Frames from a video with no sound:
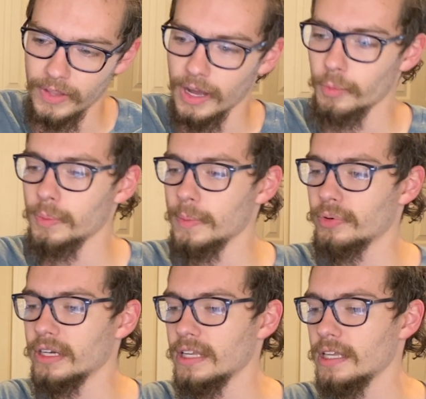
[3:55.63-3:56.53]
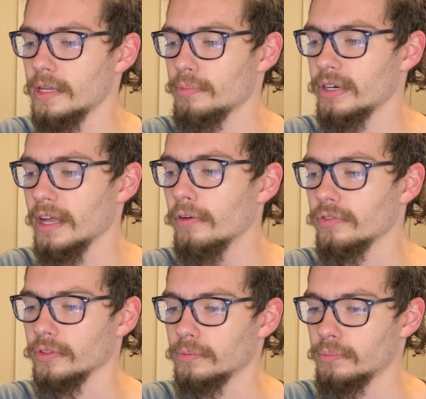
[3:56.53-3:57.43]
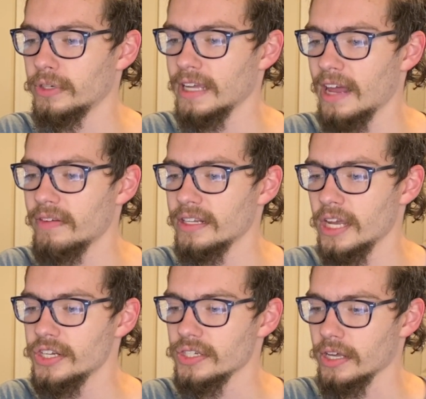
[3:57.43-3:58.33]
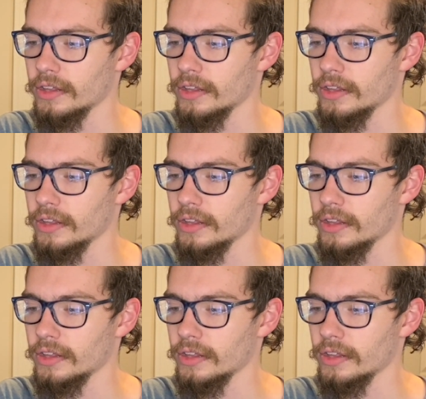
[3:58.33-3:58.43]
would be pretty helpful, pretty advantageous, I